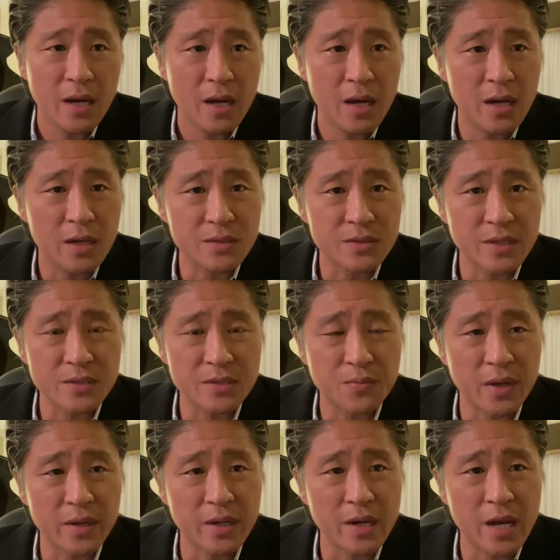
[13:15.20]
So that's
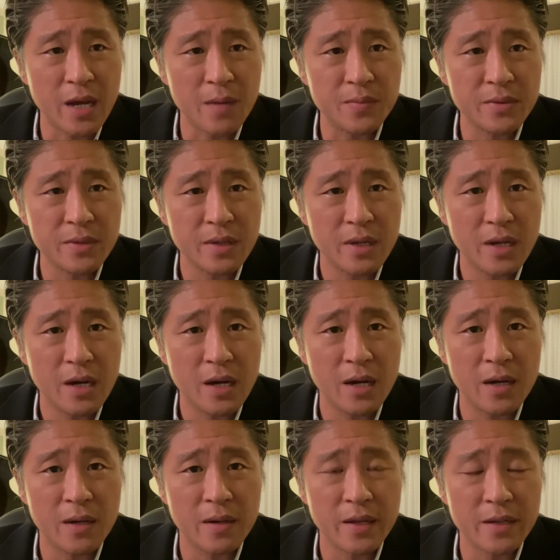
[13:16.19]
what it happened.
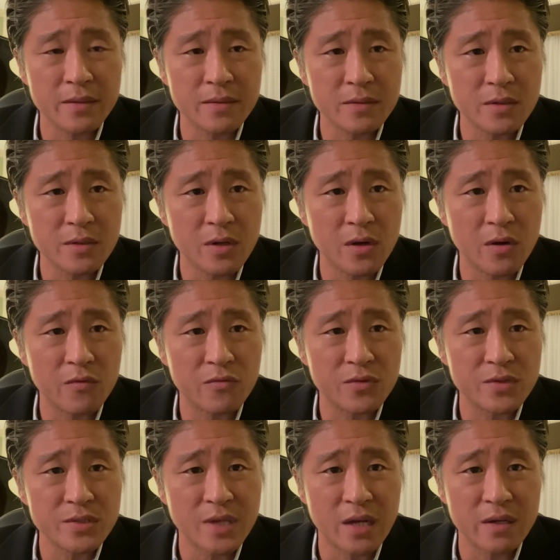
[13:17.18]
And of
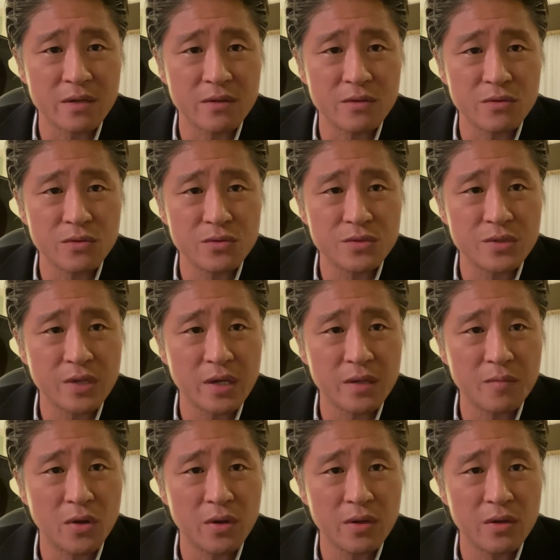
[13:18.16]
course I didn't lose any
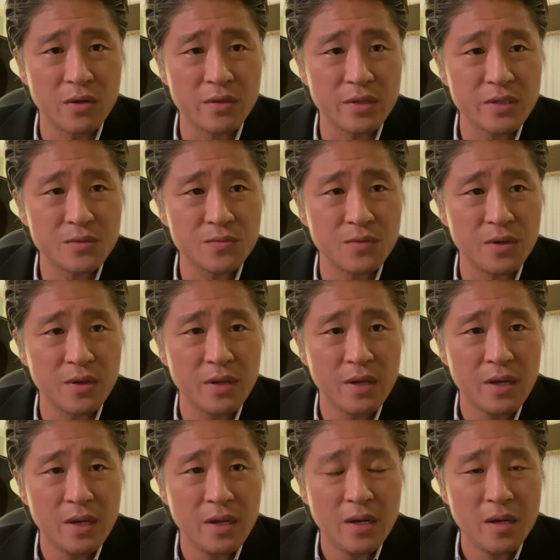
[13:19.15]
money on this one,
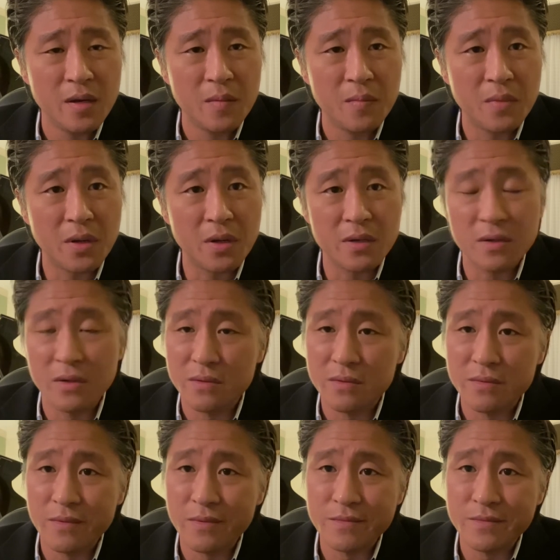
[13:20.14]
but
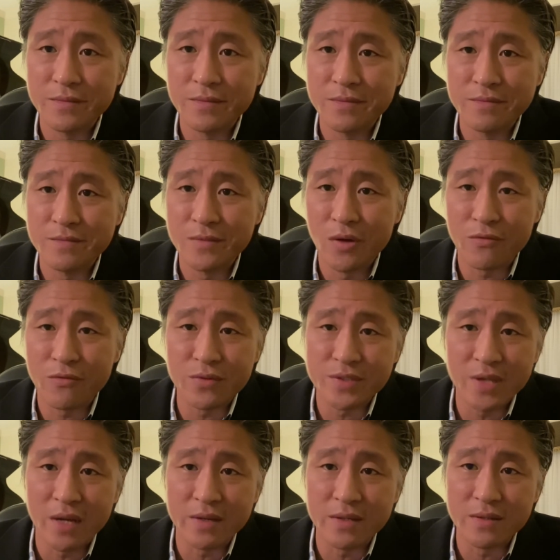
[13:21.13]
of course
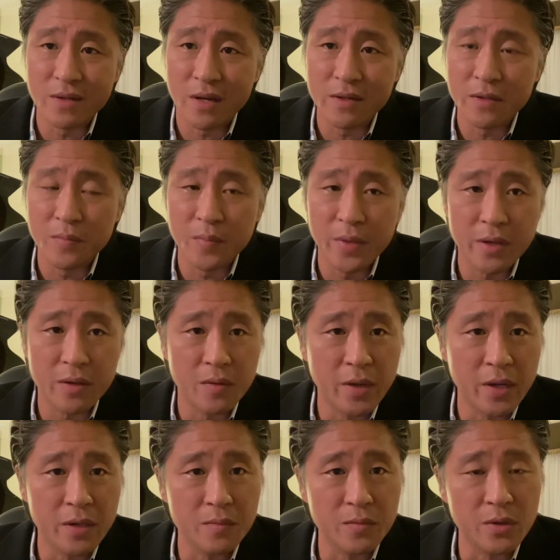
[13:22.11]
I didn't make
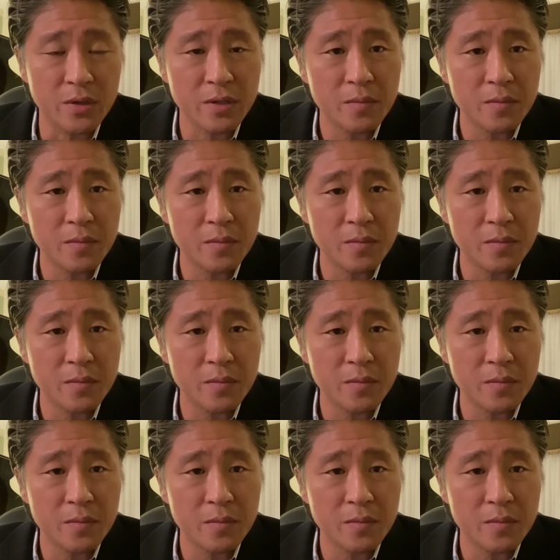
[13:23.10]
any money.